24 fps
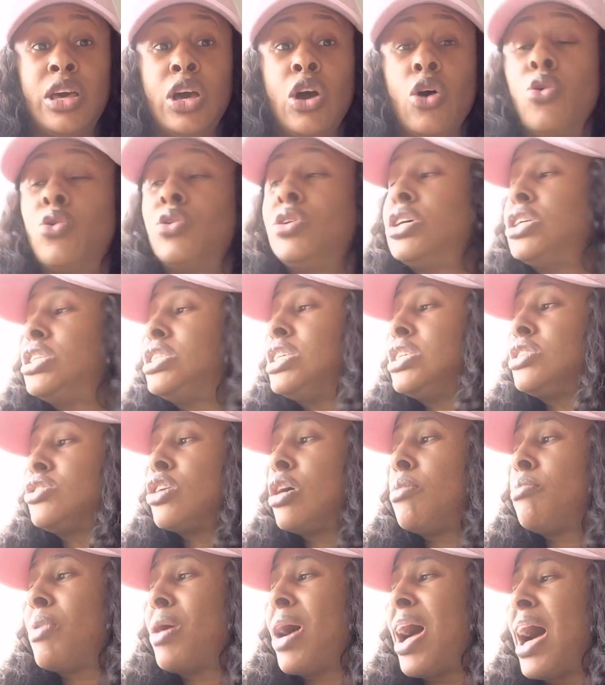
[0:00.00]
When you see
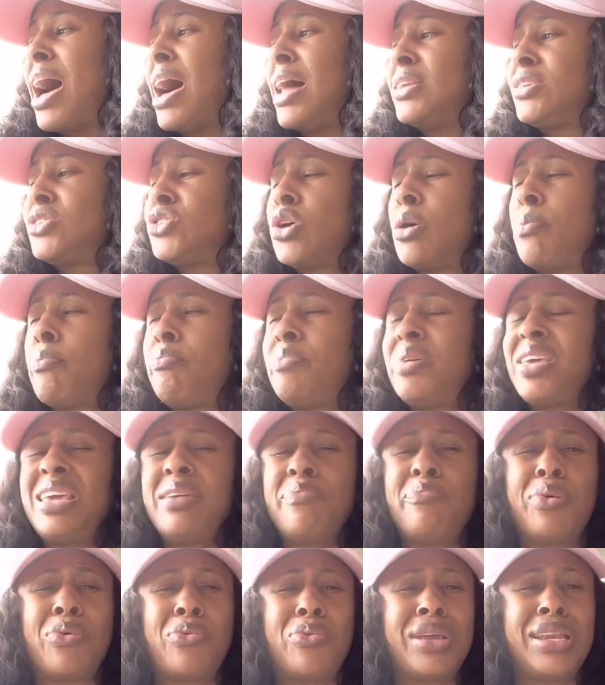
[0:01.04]
some
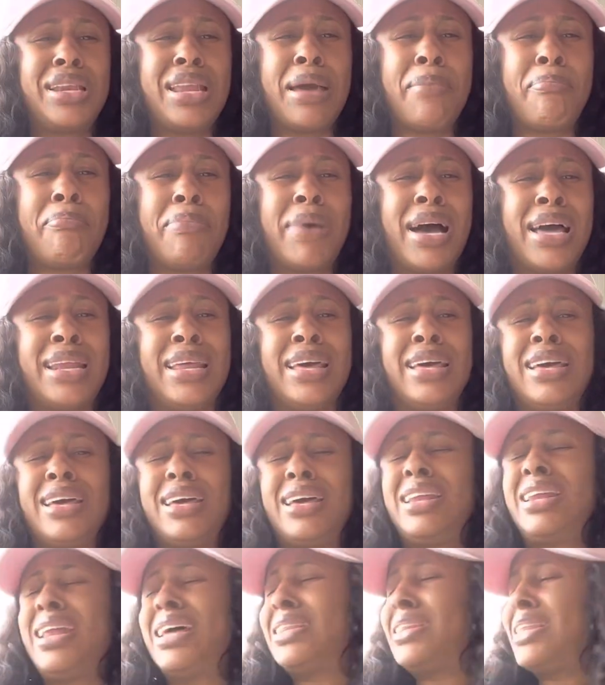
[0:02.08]
people with them, man,
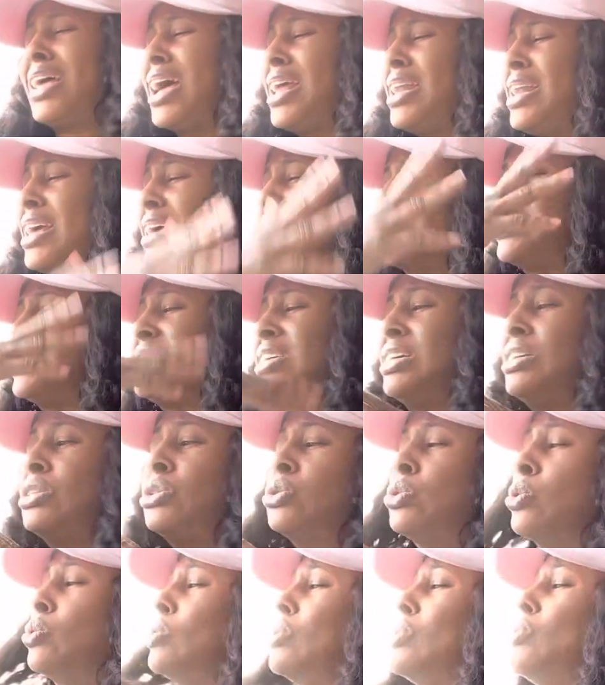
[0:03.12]
that's their next thing
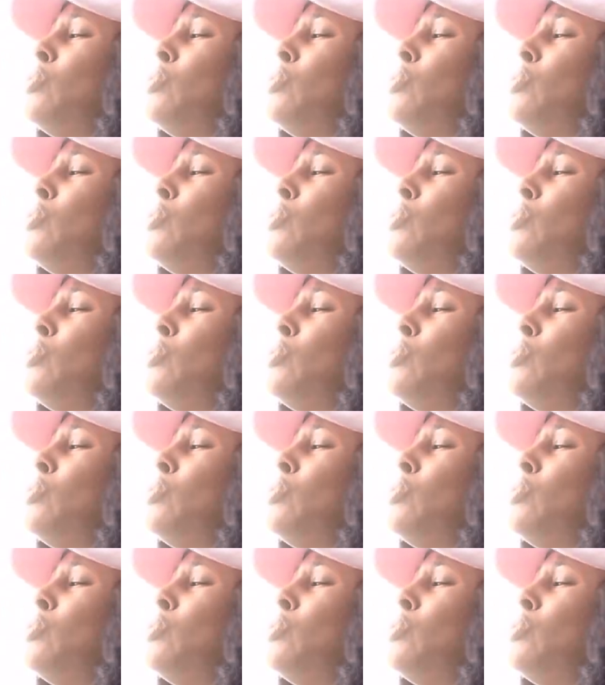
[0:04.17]
too.